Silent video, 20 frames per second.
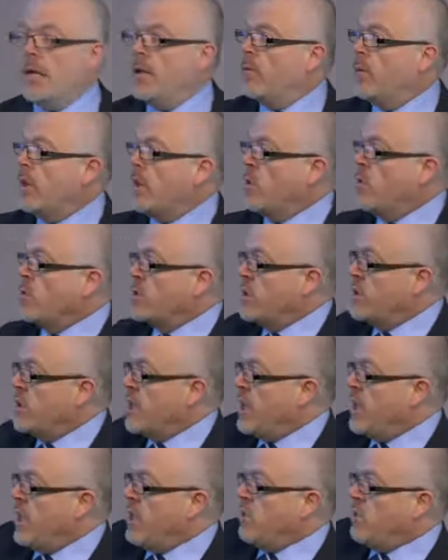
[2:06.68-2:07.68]
He can also
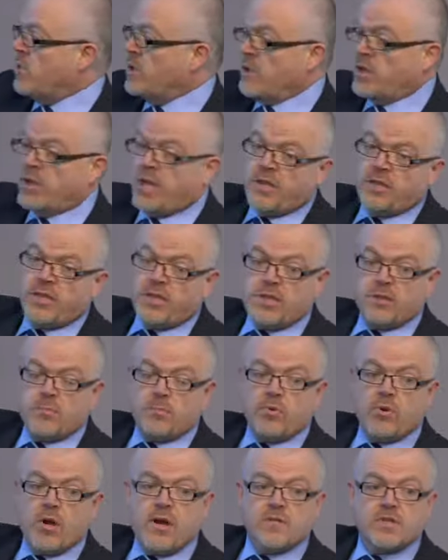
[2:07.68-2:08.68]
change his
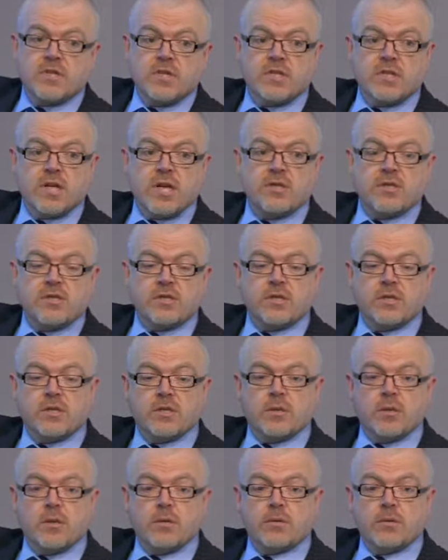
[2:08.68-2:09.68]
privacy status
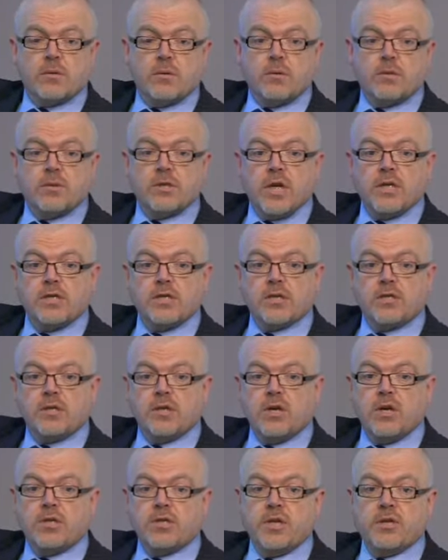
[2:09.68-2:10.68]
to change that
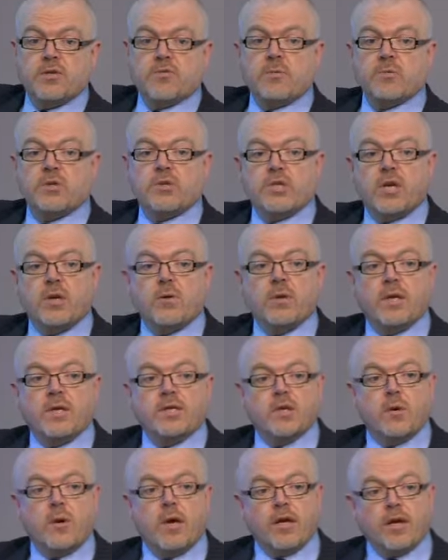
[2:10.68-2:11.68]
to urgent interruptions only,
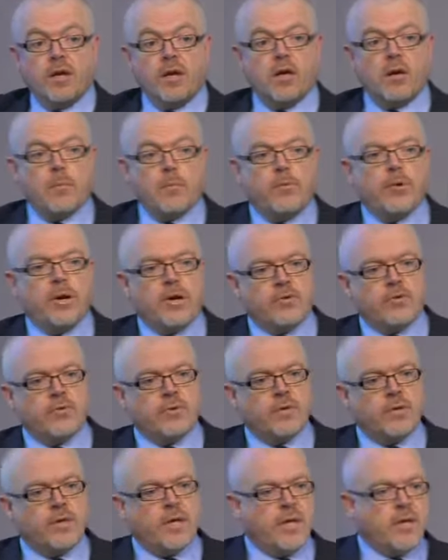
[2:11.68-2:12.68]
so I can kind of break through
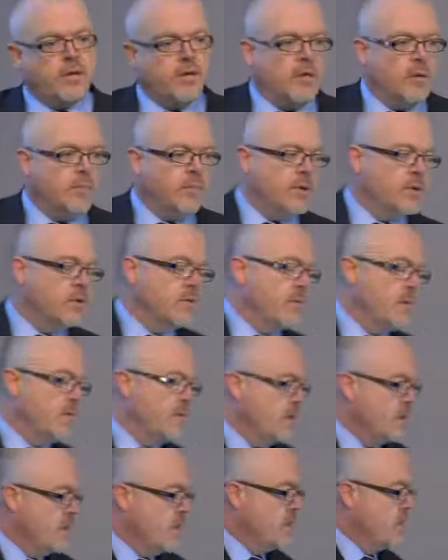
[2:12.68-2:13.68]
the DND piece if
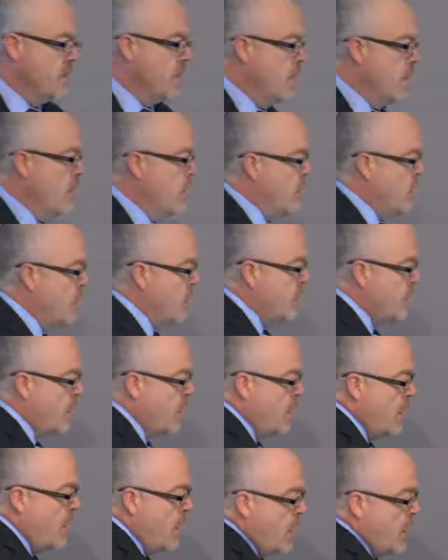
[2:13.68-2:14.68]
I need to get hold of him.
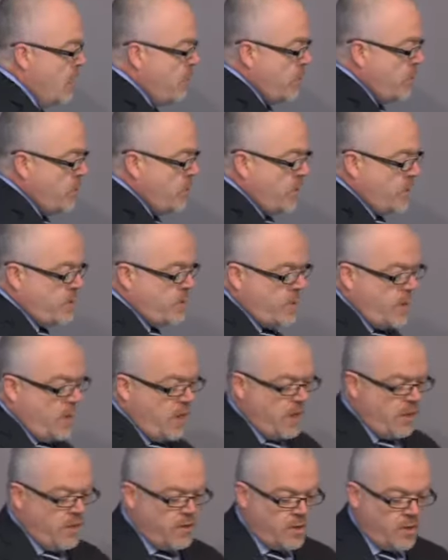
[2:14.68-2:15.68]
But you can see
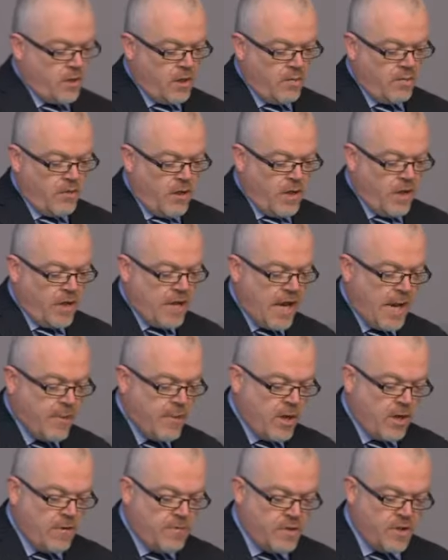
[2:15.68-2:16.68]
here there's a kind of like
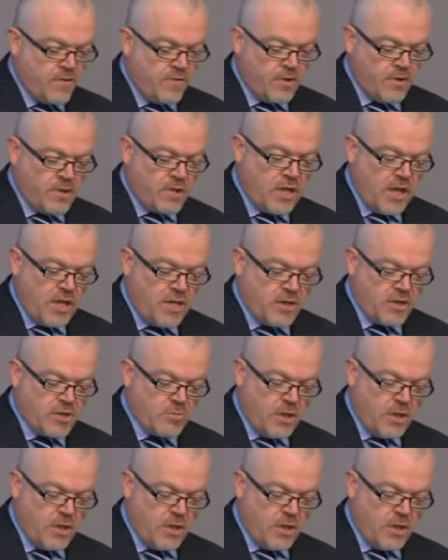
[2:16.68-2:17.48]
gamut of different status